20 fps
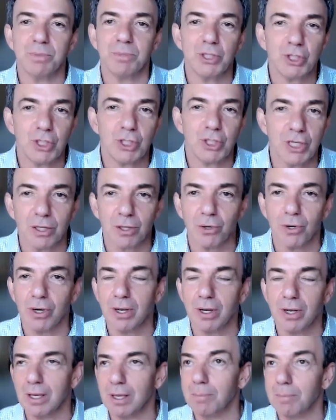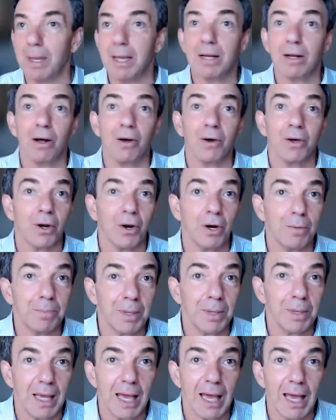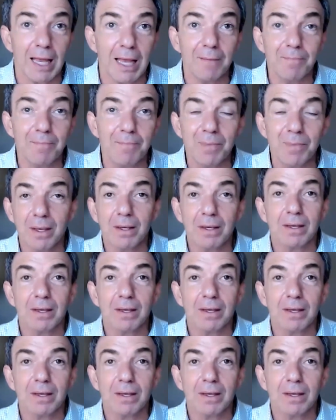machine learning, you may call it RPA,